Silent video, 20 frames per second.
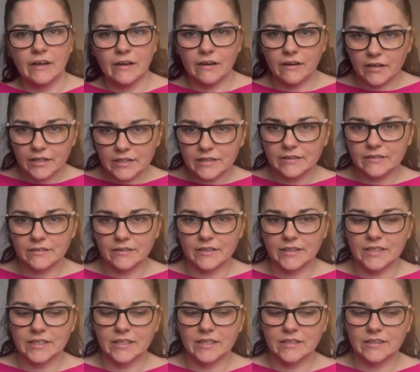I
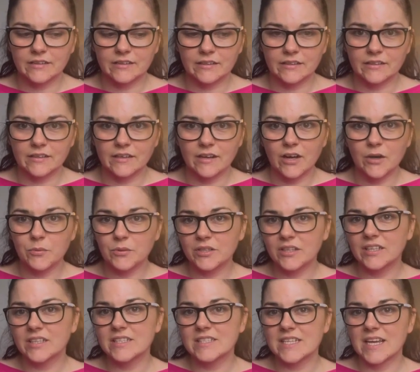decided that I was
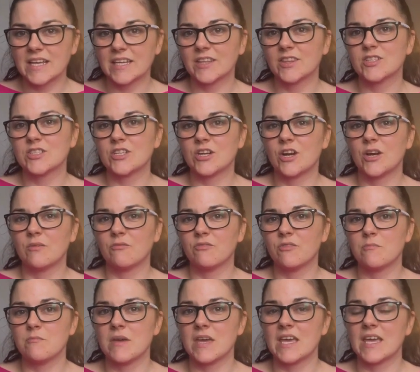going to take the time
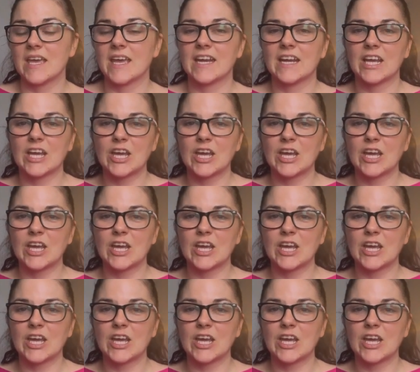for me, and it